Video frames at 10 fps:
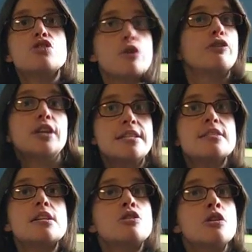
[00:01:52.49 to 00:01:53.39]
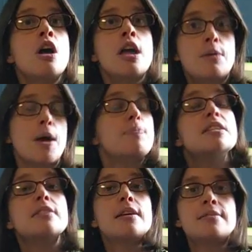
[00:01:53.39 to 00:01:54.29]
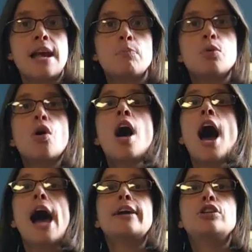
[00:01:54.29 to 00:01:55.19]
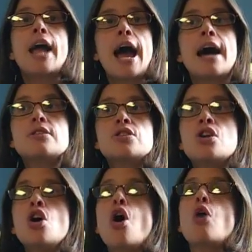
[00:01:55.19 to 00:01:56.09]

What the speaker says: So for instance, in my pizza example, I could ask,